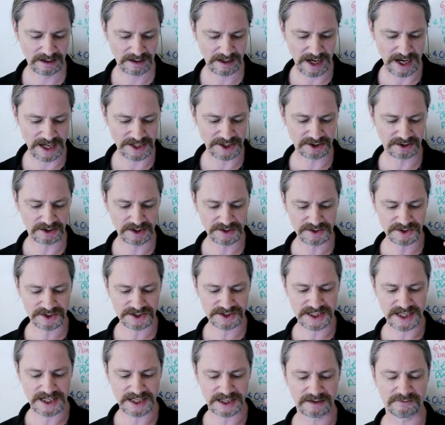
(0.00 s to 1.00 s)
and your
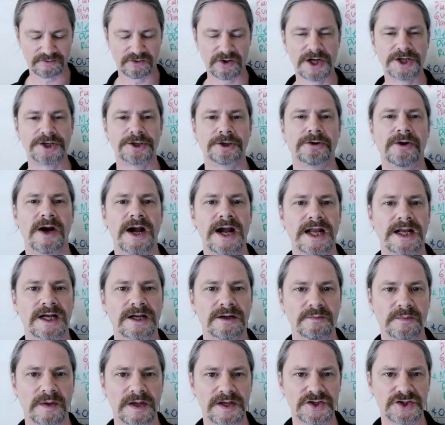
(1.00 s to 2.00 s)
understanding of retrograding
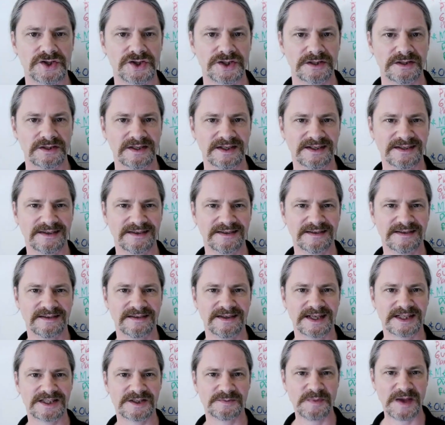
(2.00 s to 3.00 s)
combustion
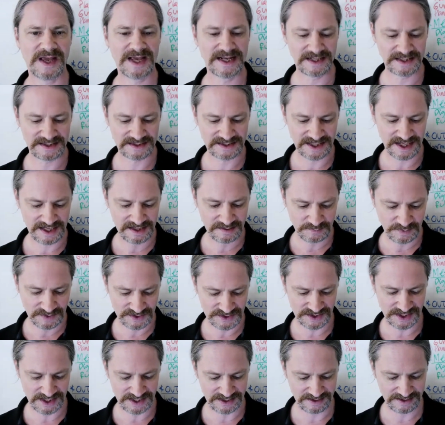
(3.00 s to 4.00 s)
expanded ten
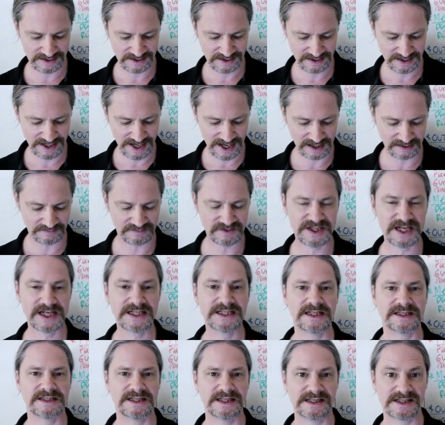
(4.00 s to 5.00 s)
percent, and of
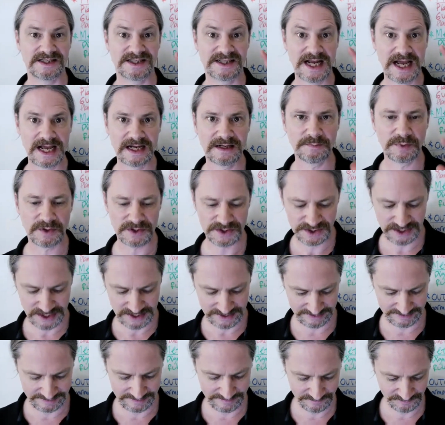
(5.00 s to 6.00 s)
dignities ten
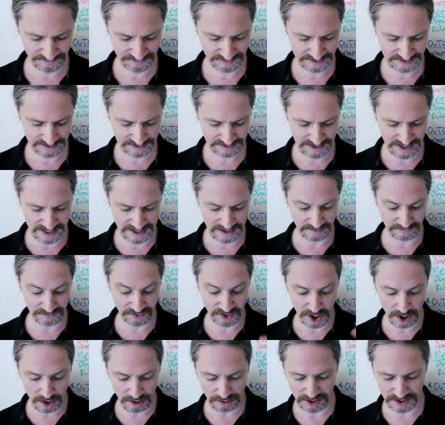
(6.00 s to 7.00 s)
percent, and of
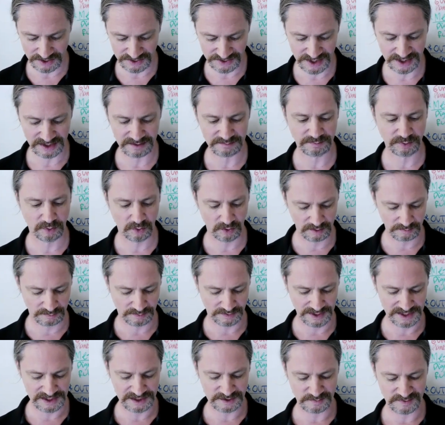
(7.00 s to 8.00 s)
yogas and important
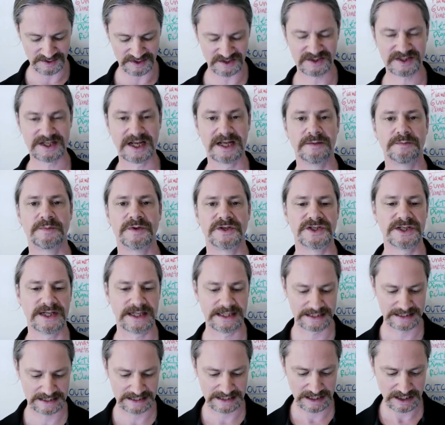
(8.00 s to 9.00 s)
placements ten percent.